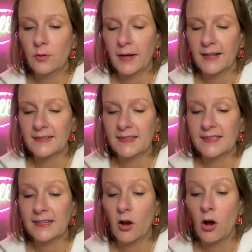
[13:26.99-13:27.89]
I'd like to
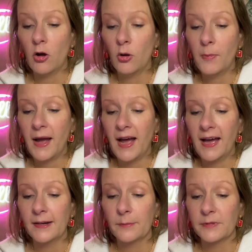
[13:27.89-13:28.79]
see all my
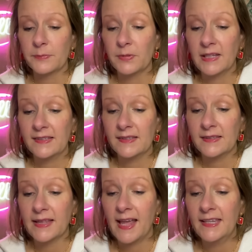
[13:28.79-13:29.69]
items, please
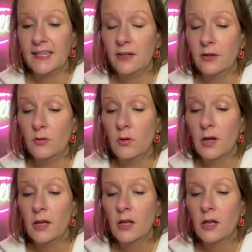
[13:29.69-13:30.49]
and thank you.